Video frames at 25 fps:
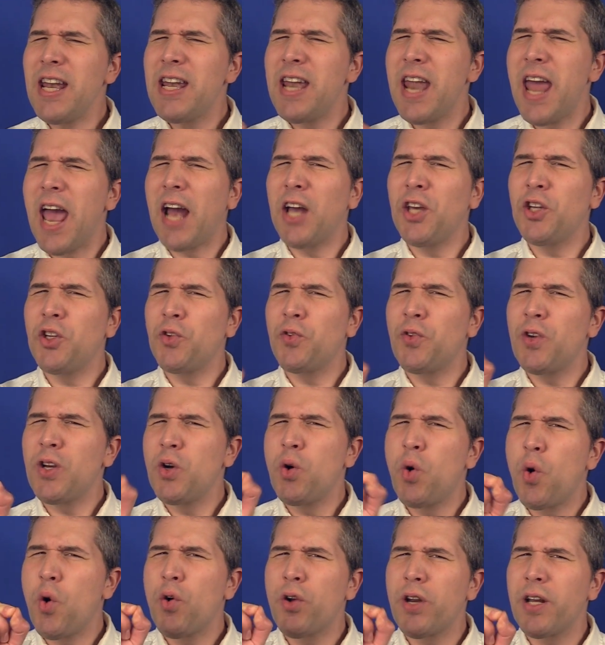next
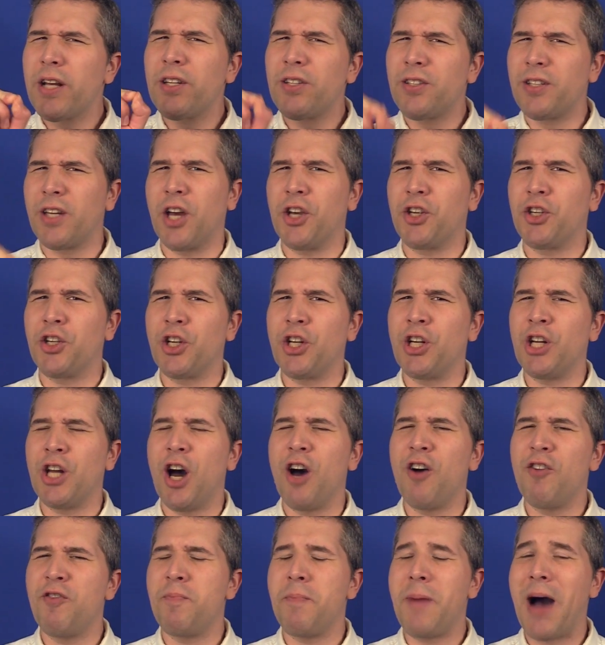recording session
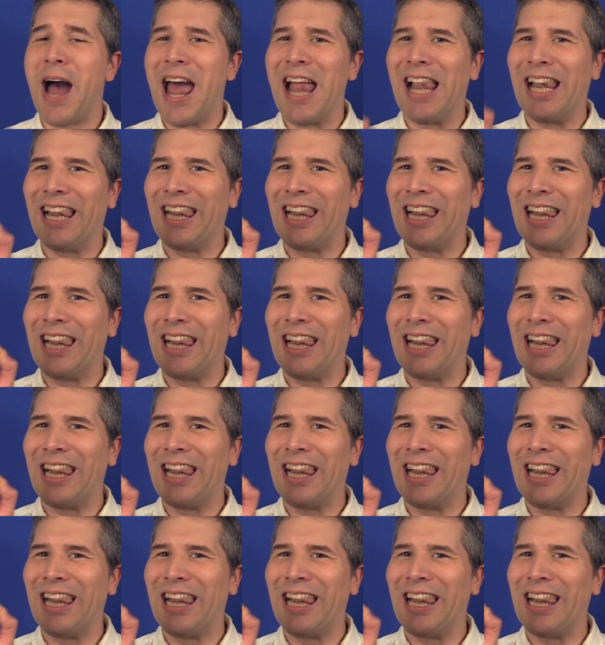of my